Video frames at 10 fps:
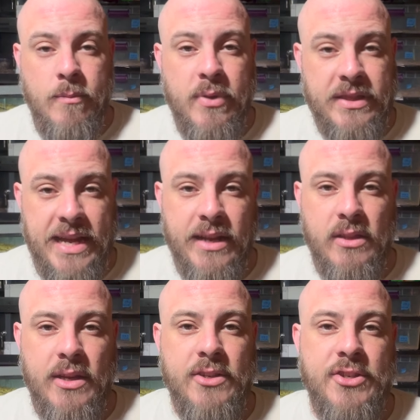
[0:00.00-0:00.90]
But that
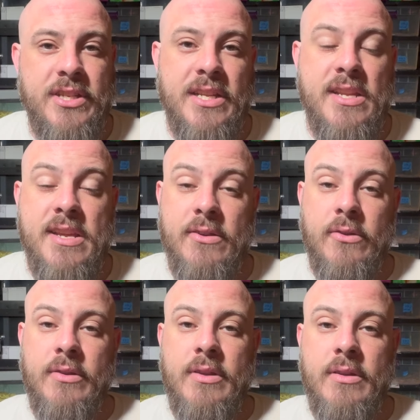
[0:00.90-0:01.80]
clutch did
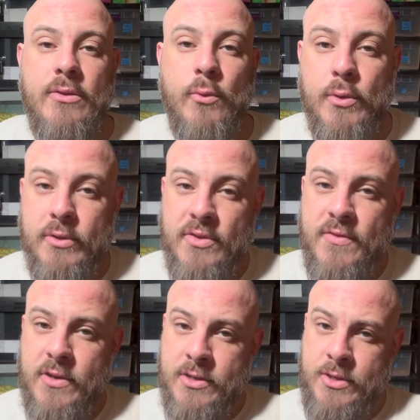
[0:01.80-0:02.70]
yield the world's
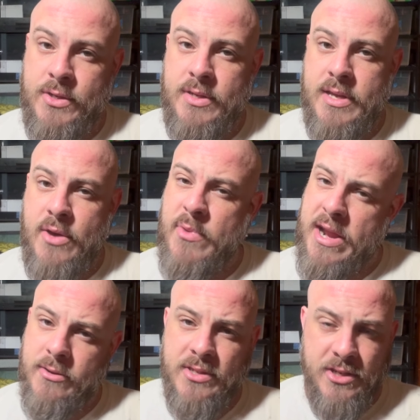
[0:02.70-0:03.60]
first
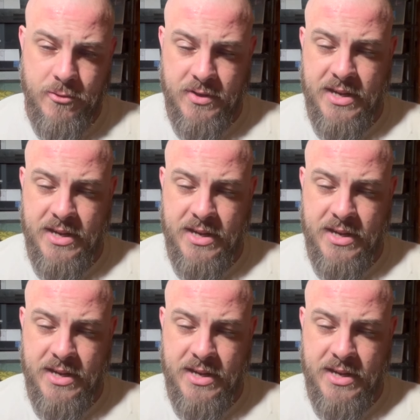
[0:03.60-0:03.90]
albino citrus